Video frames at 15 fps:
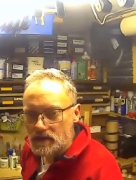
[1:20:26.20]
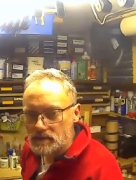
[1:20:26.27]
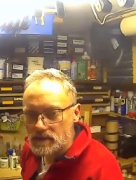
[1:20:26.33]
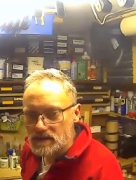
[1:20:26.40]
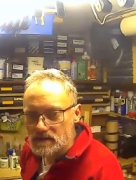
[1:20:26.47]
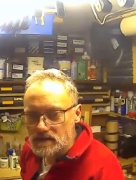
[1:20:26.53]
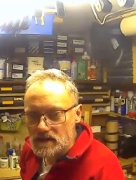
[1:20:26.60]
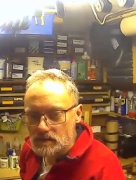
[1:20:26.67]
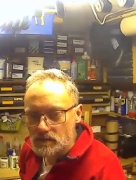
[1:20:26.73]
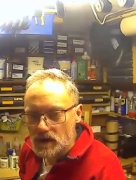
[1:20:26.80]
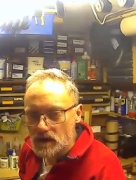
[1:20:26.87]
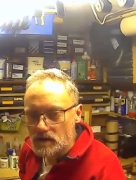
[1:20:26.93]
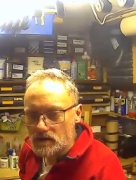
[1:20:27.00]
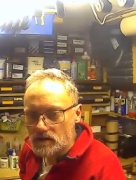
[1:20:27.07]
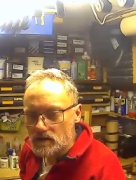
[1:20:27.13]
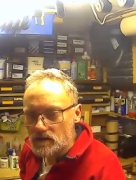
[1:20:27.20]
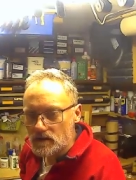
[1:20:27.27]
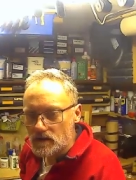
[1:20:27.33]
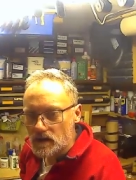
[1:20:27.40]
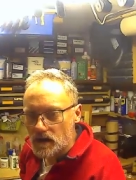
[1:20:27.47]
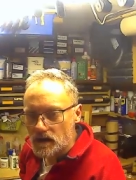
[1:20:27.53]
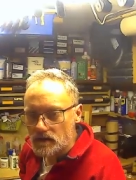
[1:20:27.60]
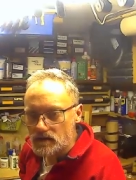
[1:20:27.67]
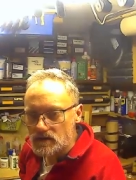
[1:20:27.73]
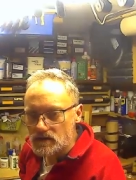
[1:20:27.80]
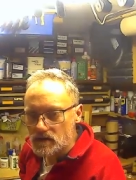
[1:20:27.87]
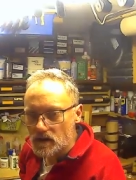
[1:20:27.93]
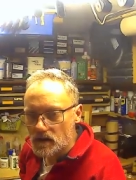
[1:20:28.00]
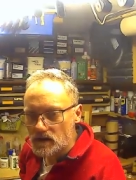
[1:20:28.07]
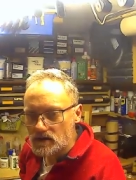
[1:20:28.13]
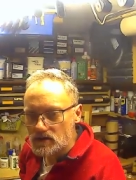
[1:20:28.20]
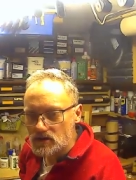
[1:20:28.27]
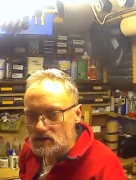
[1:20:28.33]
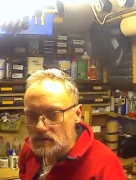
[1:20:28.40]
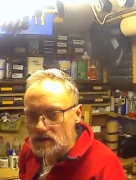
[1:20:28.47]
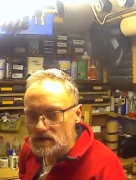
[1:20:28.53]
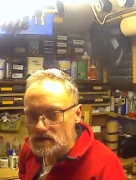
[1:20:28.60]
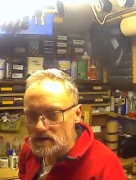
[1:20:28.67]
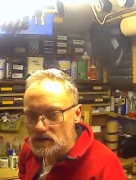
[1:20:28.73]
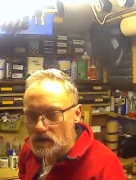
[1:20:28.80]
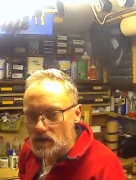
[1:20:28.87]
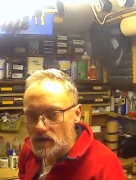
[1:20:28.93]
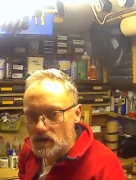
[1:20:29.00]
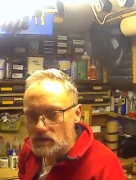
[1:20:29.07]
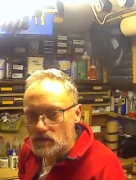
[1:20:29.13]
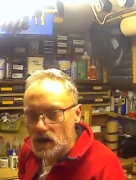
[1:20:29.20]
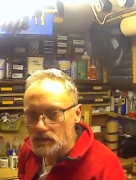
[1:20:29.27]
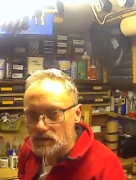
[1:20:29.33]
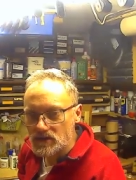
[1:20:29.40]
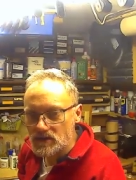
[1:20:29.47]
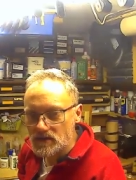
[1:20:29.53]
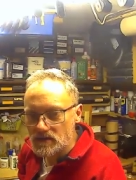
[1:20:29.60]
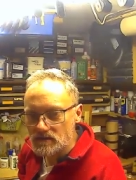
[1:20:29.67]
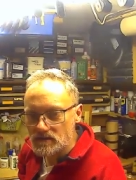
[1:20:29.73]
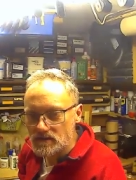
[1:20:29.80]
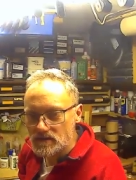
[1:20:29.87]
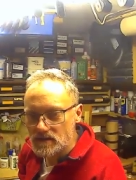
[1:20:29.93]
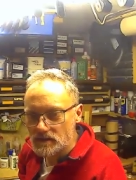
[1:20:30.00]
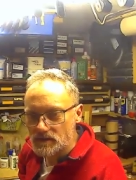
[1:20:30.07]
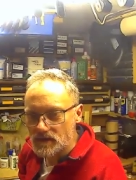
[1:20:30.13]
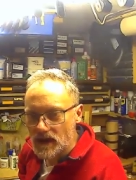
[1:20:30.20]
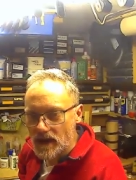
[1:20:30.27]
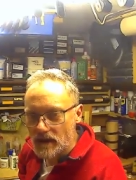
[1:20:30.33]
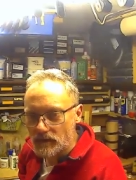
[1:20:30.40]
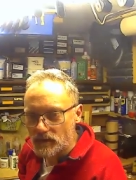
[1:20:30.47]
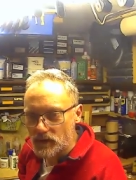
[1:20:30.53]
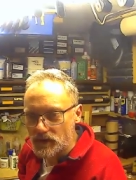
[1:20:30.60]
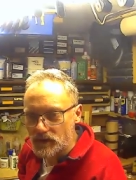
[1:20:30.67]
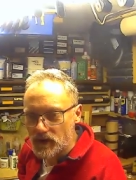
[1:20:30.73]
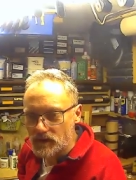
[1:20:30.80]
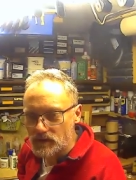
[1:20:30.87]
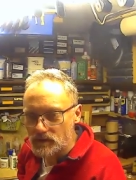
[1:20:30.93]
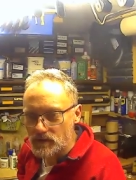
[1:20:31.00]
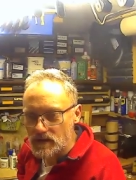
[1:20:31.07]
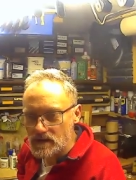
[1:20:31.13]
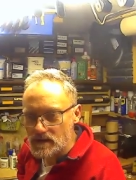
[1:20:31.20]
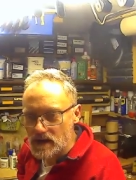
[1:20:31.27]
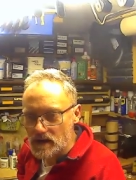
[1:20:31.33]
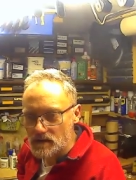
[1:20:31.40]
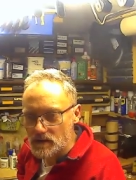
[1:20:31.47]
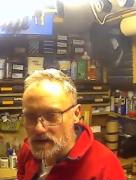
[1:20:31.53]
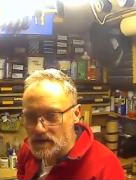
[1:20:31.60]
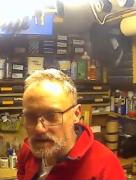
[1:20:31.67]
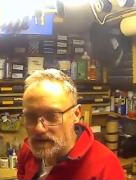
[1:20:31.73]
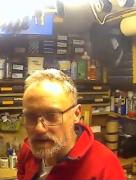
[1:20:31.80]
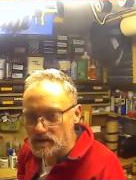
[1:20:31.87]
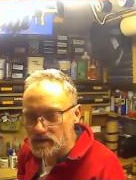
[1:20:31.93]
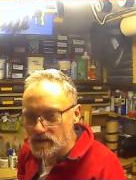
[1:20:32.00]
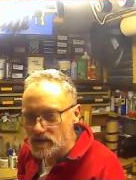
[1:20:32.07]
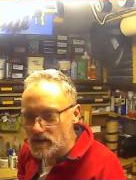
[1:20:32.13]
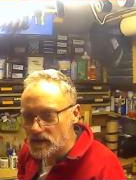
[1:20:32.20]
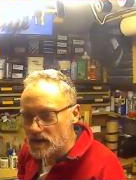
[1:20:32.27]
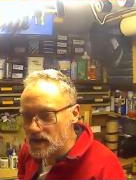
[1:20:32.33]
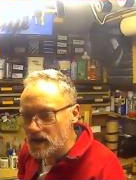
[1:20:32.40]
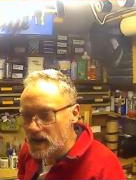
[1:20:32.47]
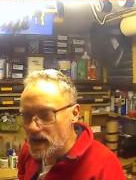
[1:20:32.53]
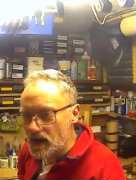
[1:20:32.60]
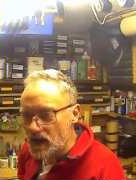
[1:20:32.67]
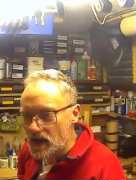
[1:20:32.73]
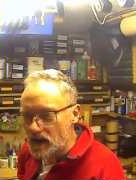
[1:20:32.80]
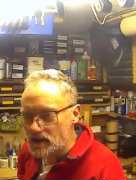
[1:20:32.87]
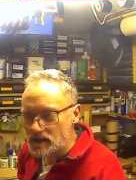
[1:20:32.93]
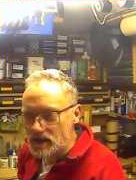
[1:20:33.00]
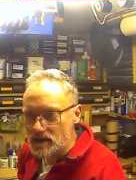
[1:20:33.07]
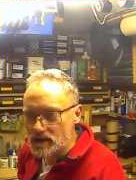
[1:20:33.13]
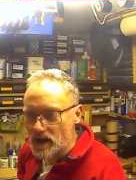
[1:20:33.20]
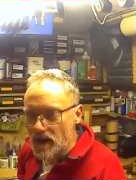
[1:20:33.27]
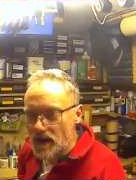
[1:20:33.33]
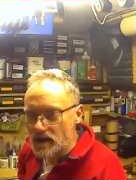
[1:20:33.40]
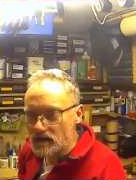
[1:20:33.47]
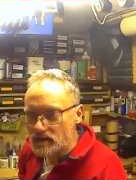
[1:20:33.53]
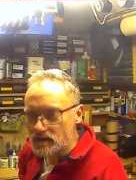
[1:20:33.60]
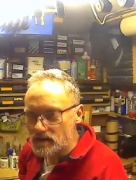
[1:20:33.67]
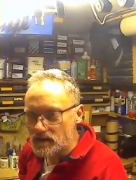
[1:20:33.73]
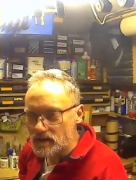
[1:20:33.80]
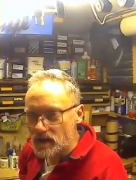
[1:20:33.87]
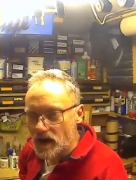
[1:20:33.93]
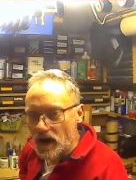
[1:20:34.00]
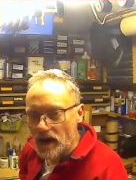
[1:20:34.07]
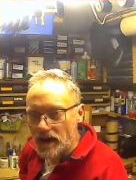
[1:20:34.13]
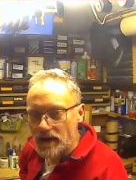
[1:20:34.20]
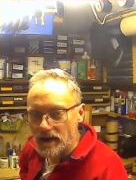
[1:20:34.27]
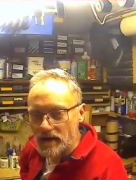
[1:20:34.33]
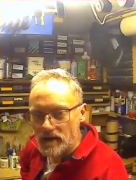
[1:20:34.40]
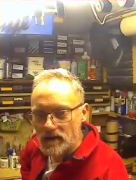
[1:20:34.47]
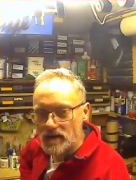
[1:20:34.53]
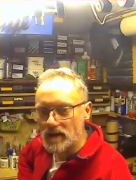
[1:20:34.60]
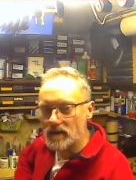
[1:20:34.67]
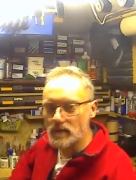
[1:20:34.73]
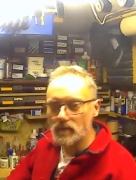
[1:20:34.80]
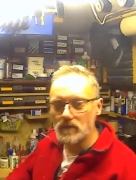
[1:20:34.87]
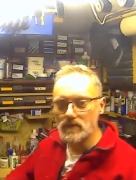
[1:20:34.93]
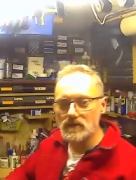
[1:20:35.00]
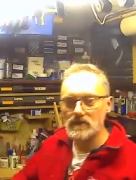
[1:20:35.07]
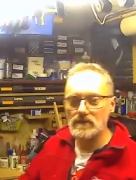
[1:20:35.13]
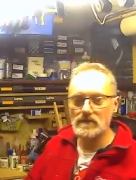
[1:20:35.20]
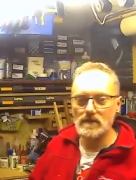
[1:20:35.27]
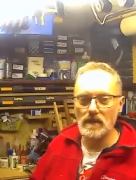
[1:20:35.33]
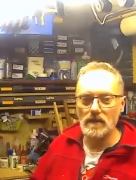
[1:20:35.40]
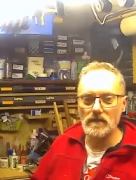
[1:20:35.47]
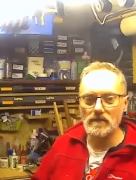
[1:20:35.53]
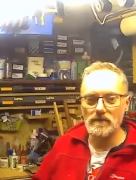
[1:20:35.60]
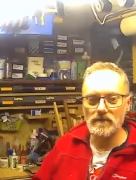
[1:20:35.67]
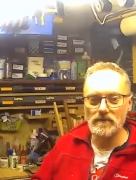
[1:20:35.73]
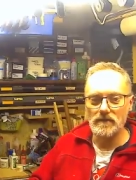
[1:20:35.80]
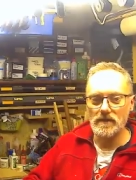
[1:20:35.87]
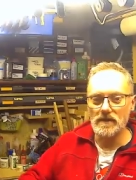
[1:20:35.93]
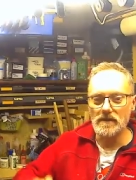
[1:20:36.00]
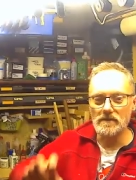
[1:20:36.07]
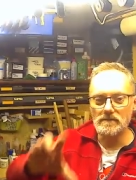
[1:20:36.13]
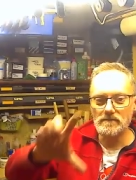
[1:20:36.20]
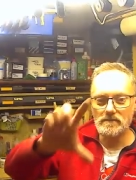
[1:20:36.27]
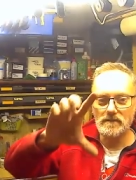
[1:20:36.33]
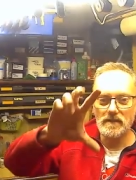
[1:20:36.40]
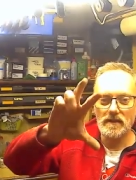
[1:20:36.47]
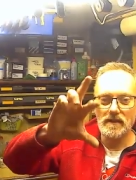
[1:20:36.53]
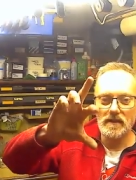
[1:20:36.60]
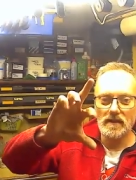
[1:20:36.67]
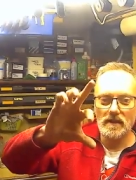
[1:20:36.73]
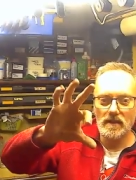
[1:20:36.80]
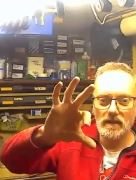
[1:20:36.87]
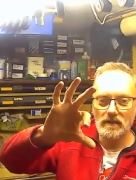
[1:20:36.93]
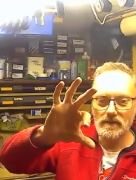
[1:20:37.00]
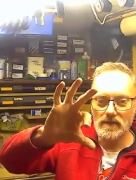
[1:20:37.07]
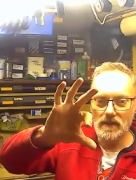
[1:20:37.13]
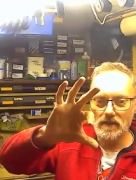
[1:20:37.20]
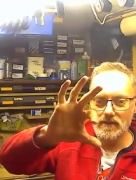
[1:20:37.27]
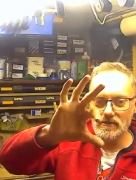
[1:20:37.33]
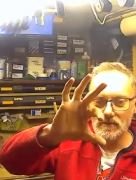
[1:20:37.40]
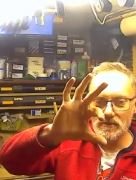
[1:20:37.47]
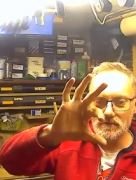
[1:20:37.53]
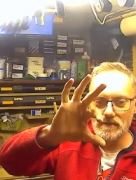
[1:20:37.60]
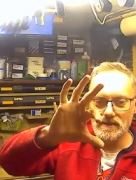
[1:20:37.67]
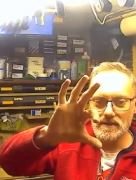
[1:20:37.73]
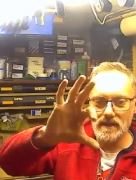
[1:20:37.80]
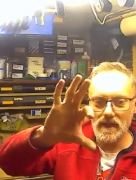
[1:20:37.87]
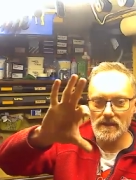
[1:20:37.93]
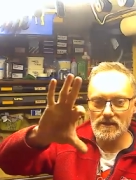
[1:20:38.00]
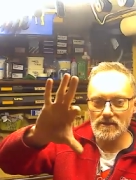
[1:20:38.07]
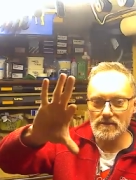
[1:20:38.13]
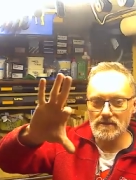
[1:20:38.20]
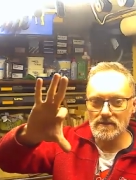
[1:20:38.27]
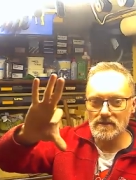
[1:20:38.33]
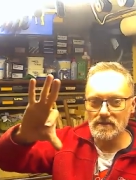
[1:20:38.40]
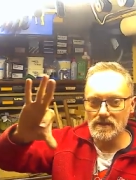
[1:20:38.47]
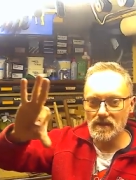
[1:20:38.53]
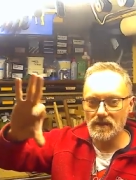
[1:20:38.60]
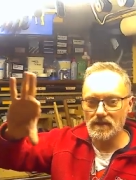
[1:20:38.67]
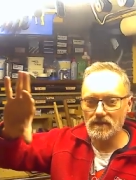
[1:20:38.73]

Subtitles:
piece of timber, and it was like 2 meters long. I thought, right, I'm just going to zip down 45 degrees down the middle of it, and I did that, and it was kind of, you take the sort of 3 sections. It